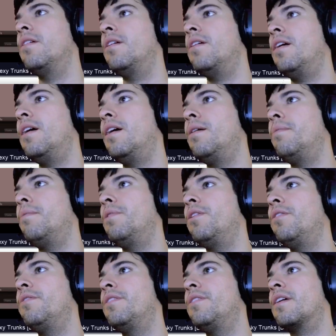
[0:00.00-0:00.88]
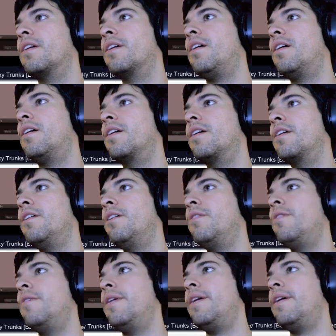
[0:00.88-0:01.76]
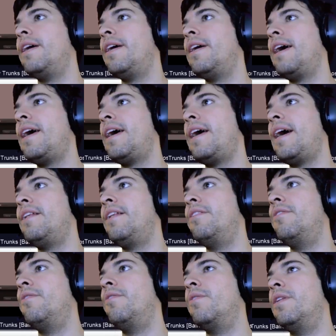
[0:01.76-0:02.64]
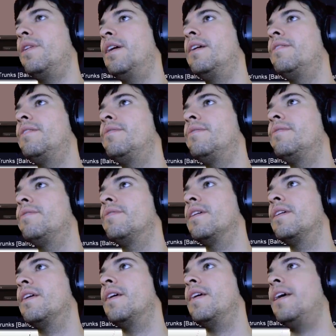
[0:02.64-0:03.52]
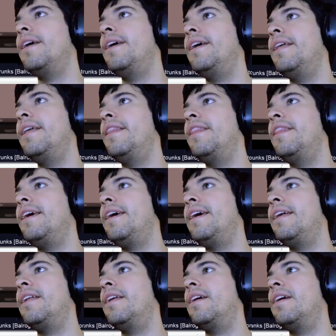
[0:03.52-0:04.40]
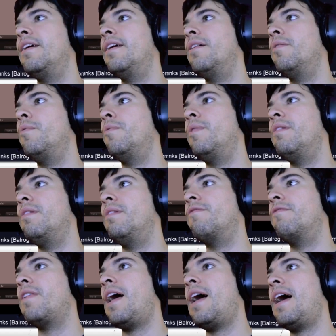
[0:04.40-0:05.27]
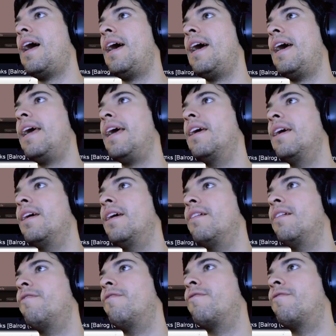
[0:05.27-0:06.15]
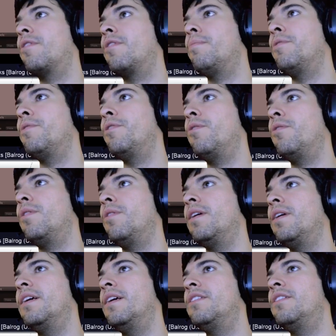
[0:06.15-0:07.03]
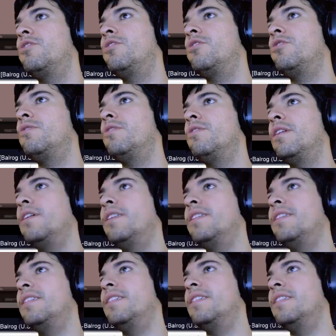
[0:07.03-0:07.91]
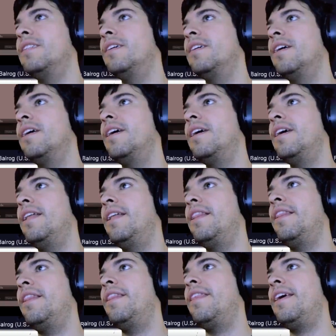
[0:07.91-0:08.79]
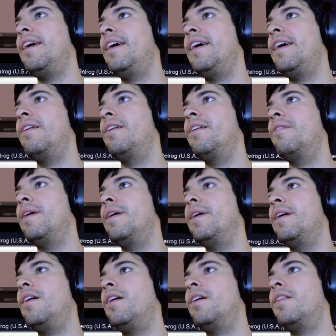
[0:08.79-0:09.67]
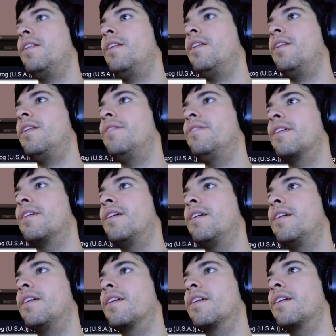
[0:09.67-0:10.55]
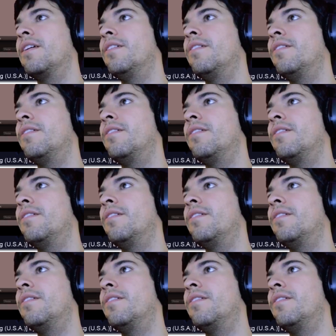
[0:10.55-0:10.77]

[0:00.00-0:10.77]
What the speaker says: load the cargo at NOLA, and then we fly from NOLA to London, and then we unload the cargo